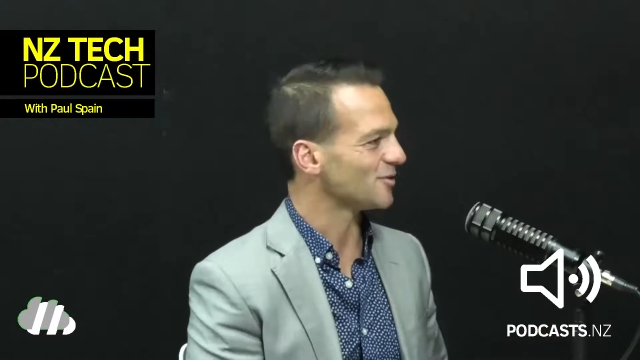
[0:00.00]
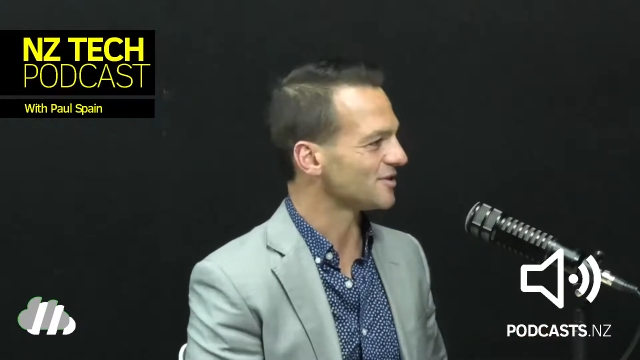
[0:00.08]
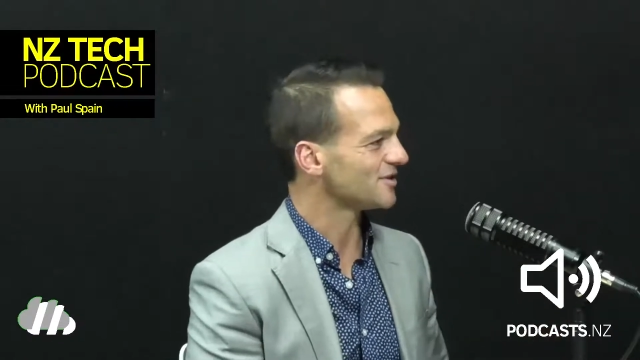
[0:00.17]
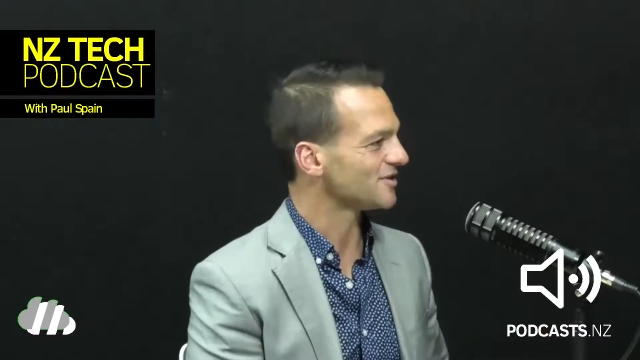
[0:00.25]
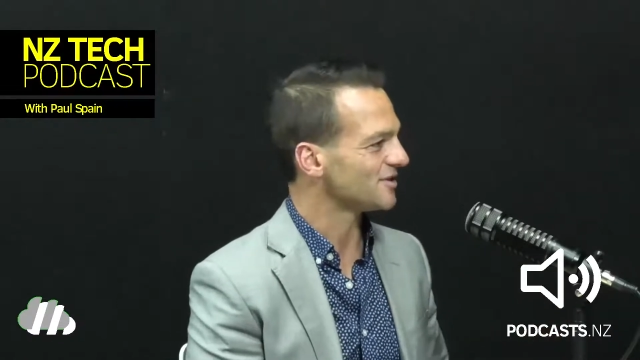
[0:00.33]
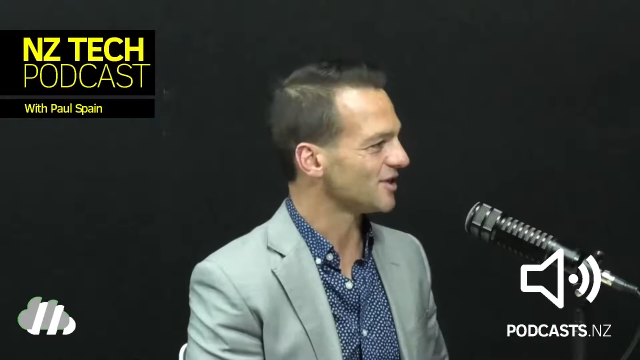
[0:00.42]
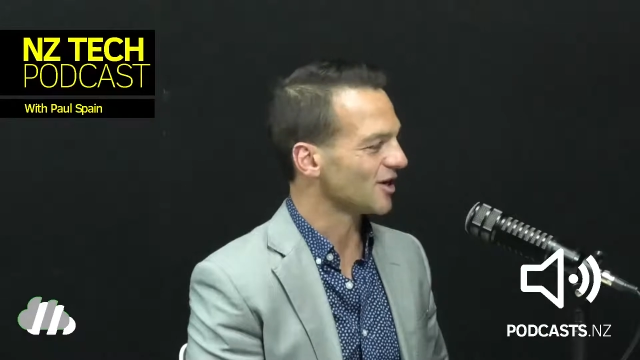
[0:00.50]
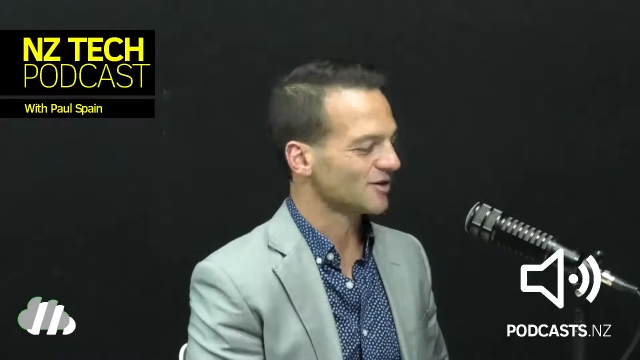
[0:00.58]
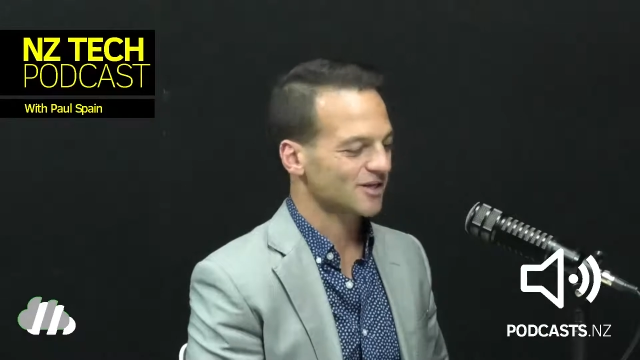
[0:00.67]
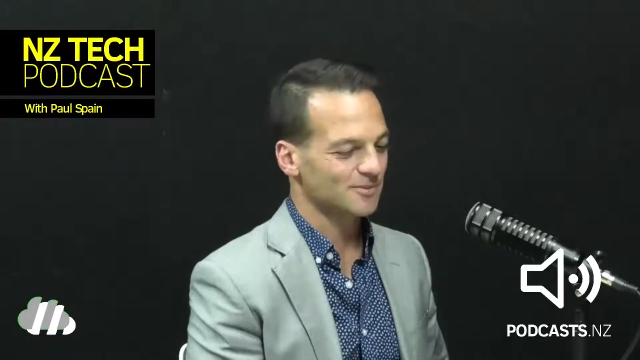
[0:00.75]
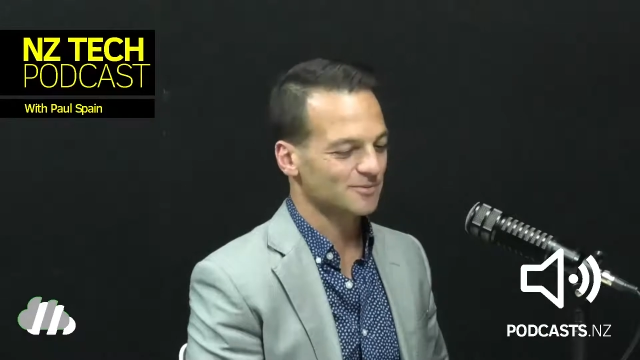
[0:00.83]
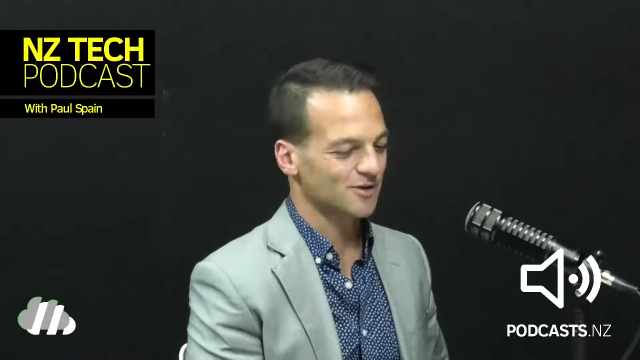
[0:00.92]
which
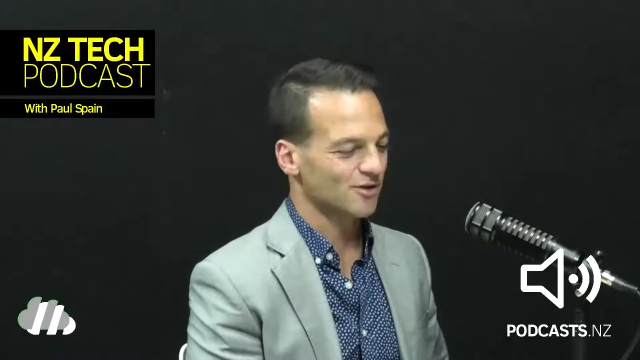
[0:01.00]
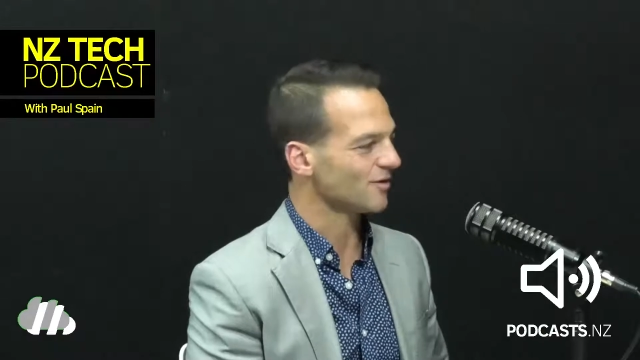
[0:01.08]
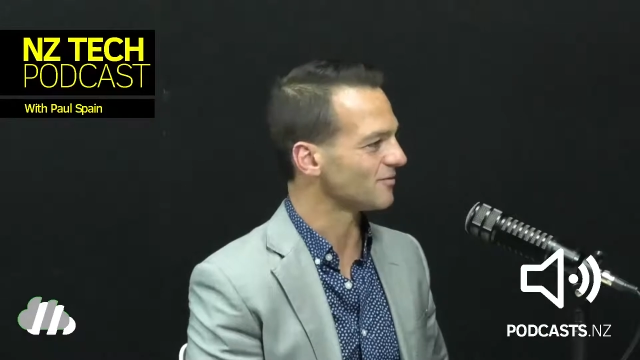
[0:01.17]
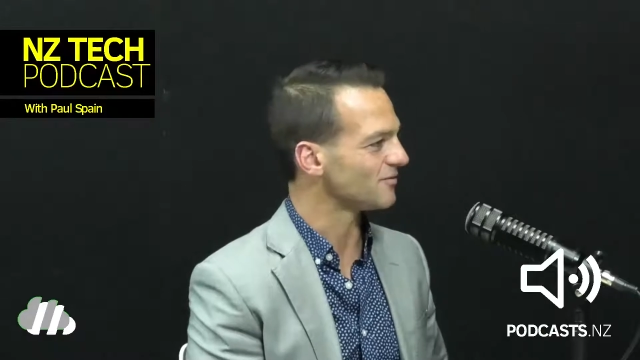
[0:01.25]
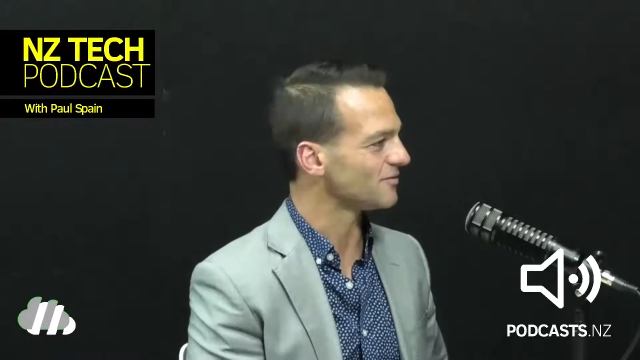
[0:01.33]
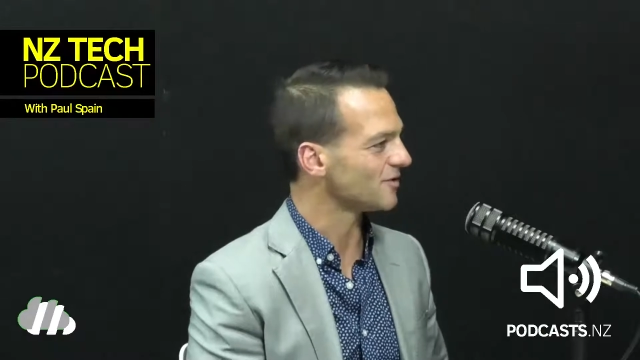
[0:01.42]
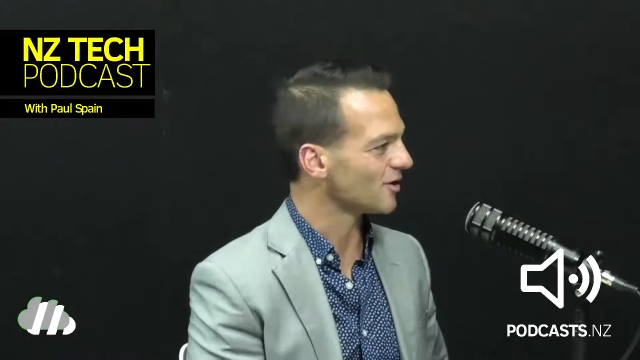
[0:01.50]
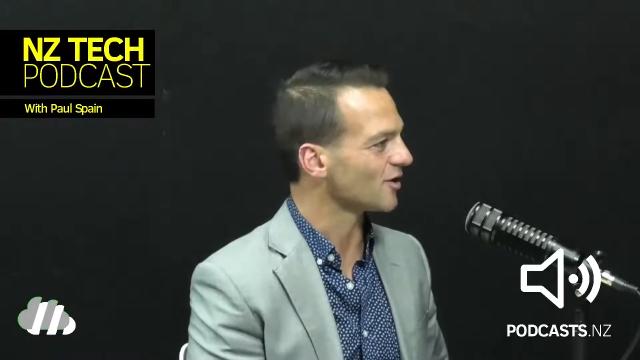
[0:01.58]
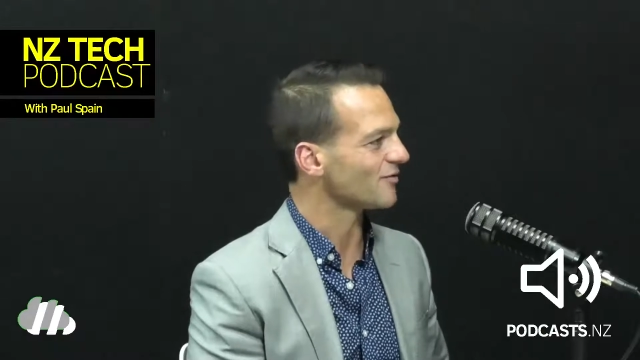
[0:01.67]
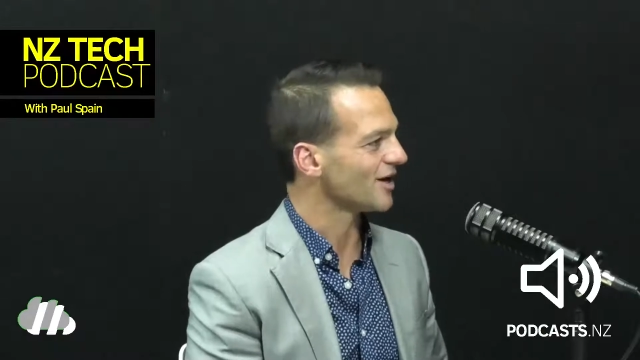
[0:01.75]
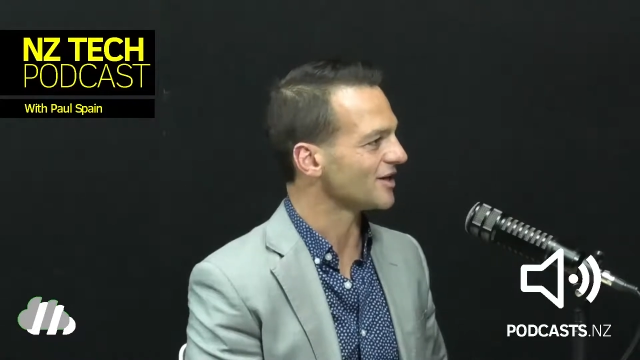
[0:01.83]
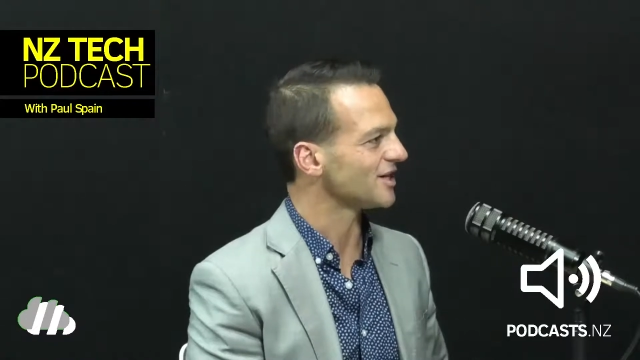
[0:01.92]
keeps a lot
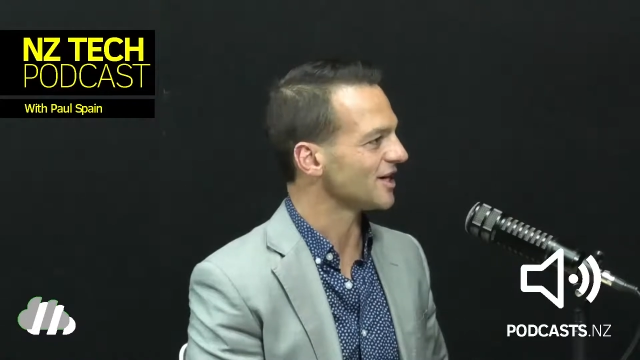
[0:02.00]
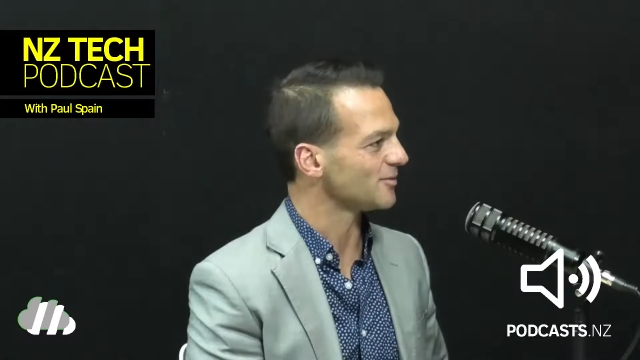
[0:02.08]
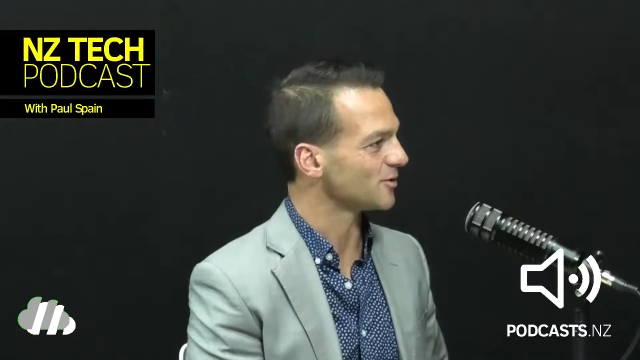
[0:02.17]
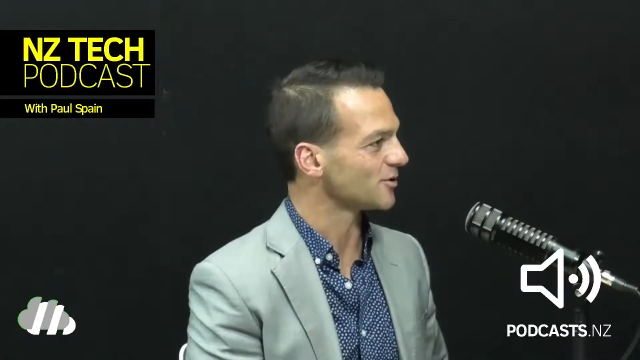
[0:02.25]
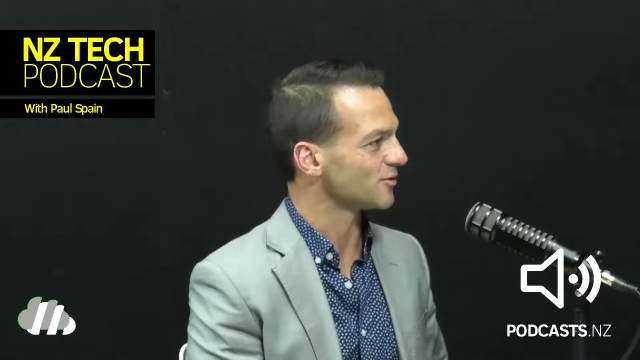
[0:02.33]
of our team,